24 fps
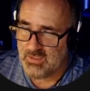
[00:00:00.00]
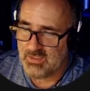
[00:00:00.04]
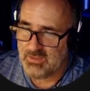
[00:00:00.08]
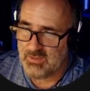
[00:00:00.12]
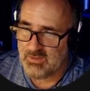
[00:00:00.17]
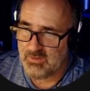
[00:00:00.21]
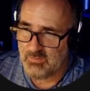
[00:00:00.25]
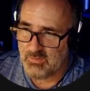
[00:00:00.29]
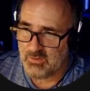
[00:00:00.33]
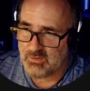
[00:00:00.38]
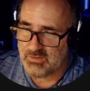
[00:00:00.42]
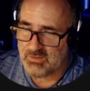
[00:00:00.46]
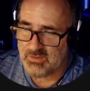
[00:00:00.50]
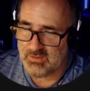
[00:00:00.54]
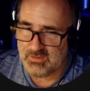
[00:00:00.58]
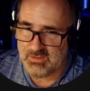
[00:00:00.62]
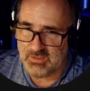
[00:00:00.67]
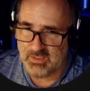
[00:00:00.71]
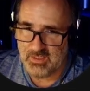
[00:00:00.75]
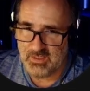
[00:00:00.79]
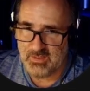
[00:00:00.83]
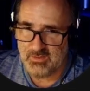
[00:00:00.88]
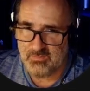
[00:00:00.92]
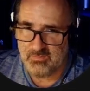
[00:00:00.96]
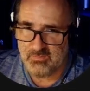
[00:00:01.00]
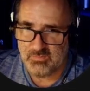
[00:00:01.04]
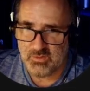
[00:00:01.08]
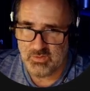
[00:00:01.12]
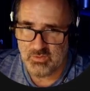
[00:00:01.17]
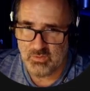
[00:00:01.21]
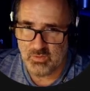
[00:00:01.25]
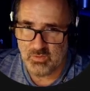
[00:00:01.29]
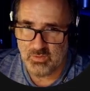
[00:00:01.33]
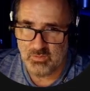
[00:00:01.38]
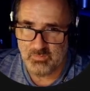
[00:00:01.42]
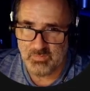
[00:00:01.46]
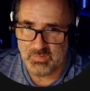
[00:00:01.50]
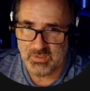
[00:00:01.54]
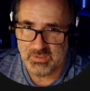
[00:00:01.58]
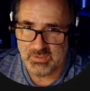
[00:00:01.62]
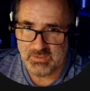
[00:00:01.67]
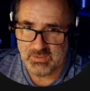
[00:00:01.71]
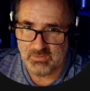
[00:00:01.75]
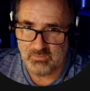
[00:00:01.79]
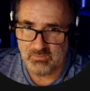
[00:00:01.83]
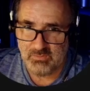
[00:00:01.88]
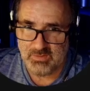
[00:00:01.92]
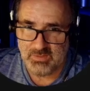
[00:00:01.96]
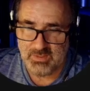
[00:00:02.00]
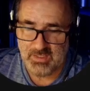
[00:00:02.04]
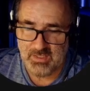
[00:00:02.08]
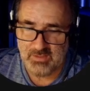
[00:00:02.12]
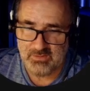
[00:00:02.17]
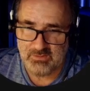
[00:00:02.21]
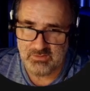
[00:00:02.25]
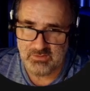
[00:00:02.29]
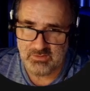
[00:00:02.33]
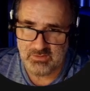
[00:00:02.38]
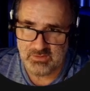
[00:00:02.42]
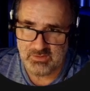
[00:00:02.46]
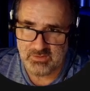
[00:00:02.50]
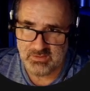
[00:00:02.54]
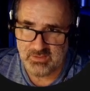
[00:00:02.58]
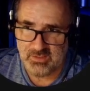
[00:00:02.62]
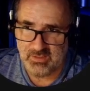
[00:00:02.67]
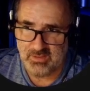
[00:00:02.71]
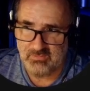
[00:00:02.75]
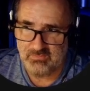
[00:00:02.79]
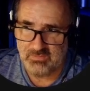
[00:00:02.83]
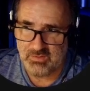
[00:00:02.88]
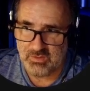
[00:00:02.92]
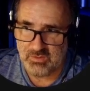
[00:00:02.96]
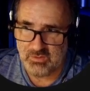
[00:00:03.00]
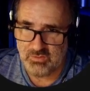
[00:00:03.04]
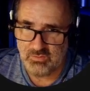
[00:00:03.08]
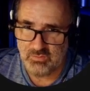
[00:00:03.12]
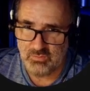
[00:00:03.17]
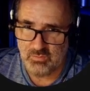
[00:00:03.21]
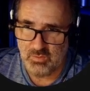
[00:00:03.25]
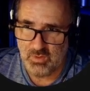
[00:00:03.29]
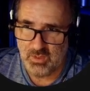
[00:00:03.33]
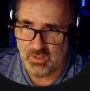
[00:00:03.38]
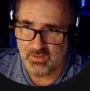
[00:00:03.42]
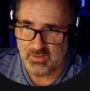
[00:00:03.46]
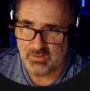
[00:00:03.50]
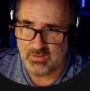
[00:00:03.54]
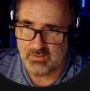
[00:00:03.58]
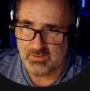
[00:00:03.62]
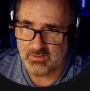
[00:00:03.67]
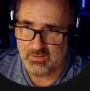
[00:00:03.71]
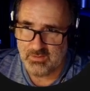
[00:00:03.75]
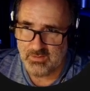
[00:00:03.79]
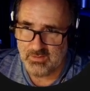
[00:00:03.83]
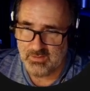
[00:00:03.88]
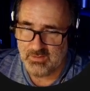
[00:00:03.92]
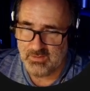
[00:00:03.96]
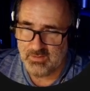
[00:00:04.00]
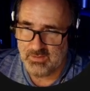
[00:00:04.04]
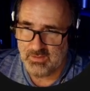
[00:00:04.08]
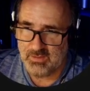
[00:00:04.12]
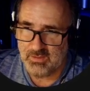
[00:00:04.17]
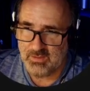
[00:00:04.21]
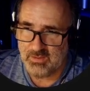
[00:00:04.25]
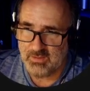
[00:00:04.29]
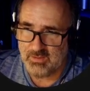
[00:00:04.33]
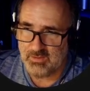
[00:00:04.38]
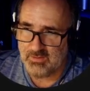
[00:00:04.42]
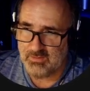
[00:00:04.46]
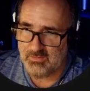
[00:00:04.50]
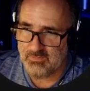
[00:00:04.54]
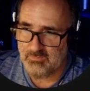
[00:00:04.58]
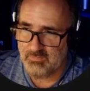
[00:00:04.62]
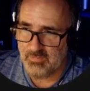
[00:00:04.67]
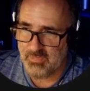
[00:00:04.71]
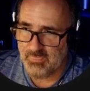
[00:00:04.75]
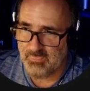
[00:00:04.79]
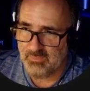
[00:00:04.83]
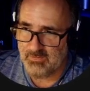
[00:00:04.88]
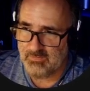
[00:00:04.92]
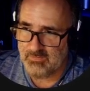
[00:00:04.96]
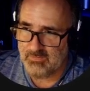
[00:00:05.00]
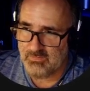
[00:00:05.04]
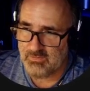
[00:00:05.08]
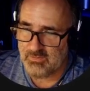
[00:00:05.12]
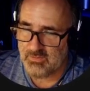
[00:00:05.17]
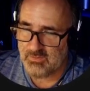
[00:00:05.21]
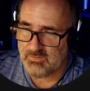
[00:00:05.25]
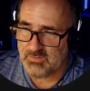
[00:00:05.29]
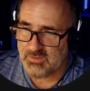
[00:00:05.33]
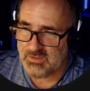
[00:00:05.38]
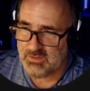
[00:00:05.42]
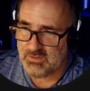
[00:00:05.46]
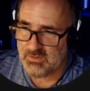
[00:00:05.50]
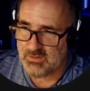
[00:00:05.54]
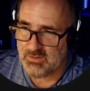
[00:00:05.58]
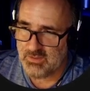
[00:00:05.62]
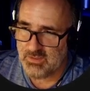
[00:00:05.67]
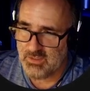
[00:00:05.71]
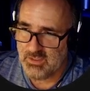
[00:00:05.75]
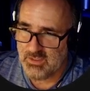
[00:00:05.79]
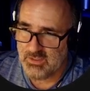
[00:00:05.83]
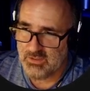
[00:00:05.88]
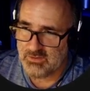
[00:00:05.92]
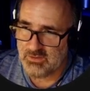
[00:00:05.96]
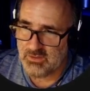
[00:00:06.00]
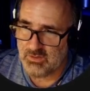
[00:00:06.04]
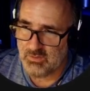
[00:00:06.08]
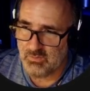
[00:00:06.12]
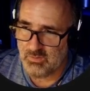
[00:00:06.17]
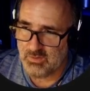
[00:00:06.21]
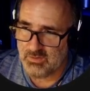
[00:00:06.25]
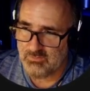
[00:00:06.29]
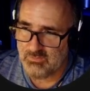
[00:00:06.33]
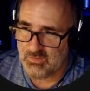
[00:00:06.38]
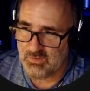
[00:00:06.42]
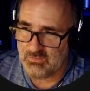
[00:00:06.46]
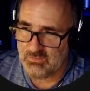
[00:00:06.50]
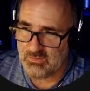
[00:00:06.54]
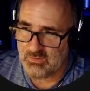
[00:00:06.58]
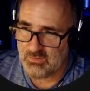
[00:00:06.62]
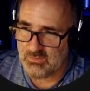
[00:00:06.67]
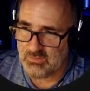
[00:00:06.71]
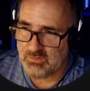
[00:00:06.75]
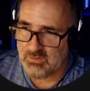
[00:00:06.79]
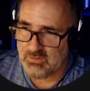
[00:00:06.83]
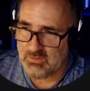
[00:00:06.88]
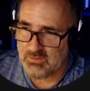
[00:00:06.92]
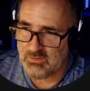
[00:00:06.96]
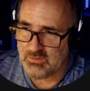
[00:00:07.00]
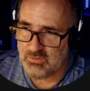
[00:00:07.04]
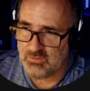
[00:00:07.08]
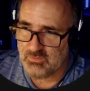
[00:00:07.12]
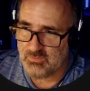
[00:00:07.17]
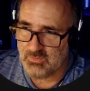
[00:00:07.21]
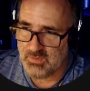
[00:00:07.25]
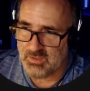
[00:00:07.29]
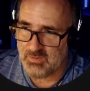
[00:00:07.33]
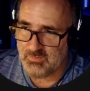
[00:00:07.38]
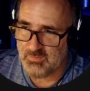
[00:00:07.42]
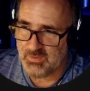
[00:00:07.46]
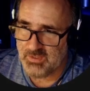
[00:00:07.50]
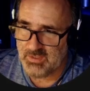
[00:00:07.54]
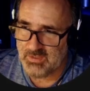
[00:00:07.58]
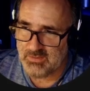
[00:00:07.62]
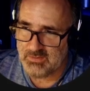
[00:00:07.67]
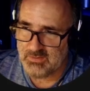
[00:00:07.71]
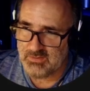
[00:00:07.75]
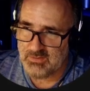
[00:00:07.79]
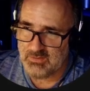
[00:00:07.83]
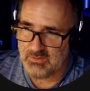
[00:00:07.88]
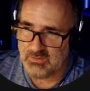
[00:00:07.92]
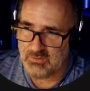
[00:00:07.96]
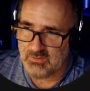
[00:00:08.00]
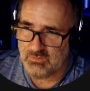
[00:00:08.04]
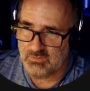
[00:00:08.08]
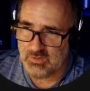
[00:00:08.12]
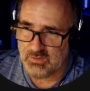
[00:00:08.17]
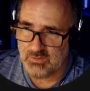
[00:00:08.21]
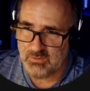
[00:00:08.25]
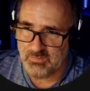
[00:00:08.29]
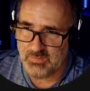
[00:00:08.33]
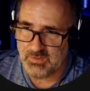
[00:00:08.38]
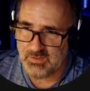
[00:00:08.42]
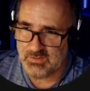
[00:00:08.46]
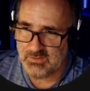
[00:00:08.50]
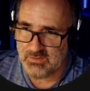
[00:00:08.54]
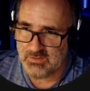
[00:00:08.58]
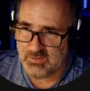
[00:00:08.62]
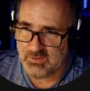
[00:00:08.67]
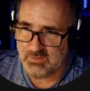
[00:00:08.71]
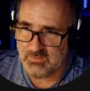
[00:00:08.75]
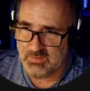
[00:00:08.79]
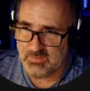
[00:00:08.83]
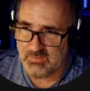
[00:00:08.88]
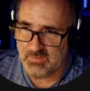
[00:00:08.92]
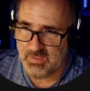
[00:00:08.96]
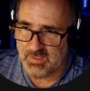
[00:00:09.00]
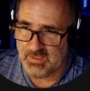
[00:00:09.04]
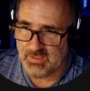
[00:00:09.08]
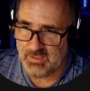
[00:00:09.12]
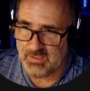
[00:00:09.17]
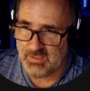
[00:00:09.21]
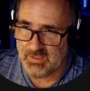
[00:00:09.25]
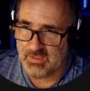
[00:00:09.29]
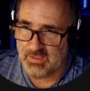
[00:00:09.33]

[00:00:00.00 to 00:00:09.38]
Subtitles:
Now, most of the time, your PT1000, you're just going to have the 2-wire um, thermistor. So you'll want to route those to the 2 middle pins. The 2 outer pins are going to be blank.